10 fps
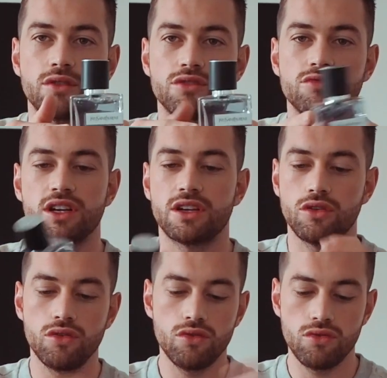which is really
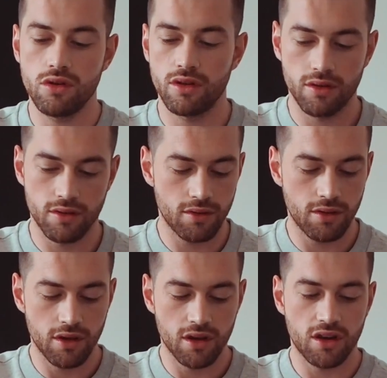cool.
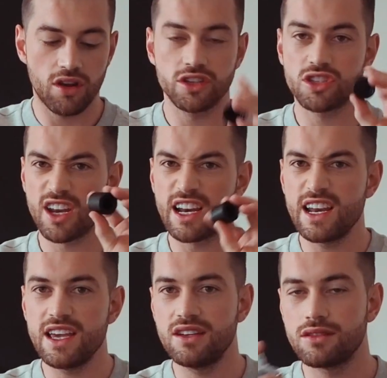Nice sturdy
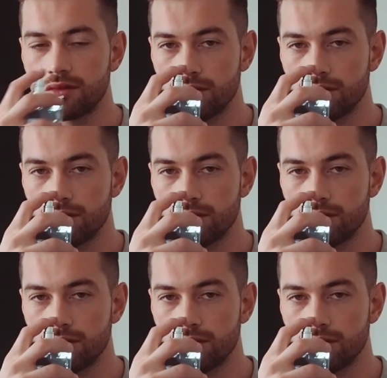lid.